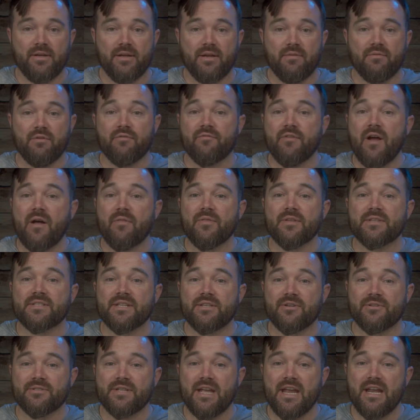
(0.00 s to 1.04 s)
If you found this
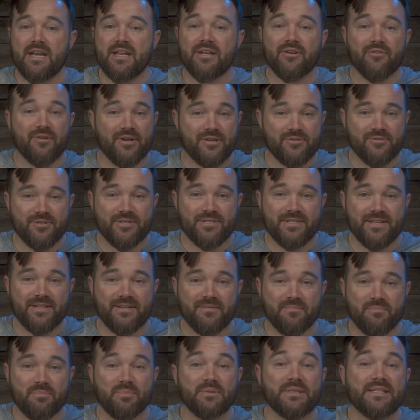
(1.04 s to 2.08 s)
entertaining or
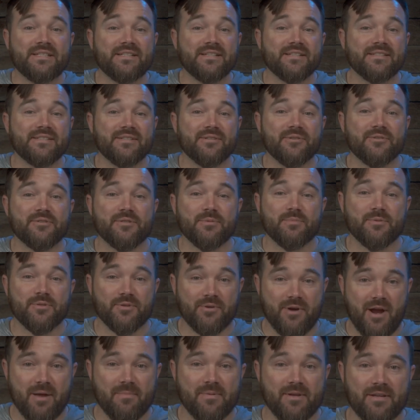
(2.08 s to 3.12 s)
interesting, please consider
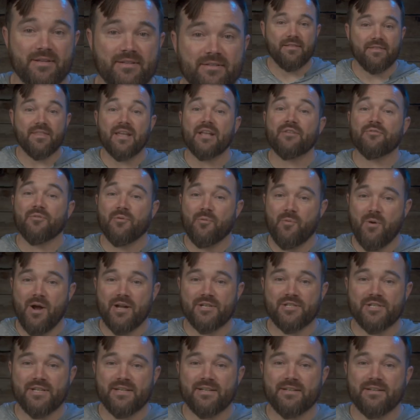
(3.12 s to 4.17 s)
subscribing. Thanks for
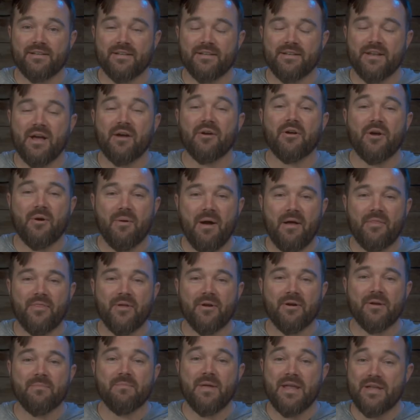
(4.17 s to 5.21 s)
watching. Now go out
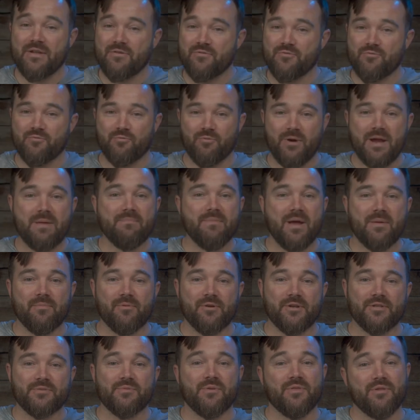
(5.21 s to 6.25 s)
there and make great
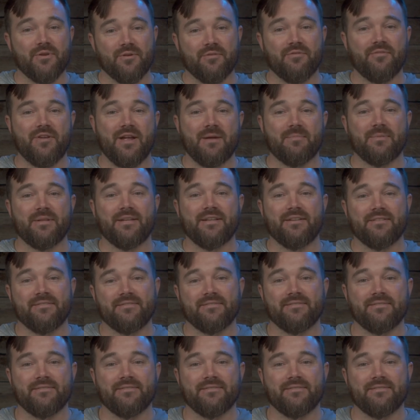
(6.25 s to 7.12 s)
memories with your family.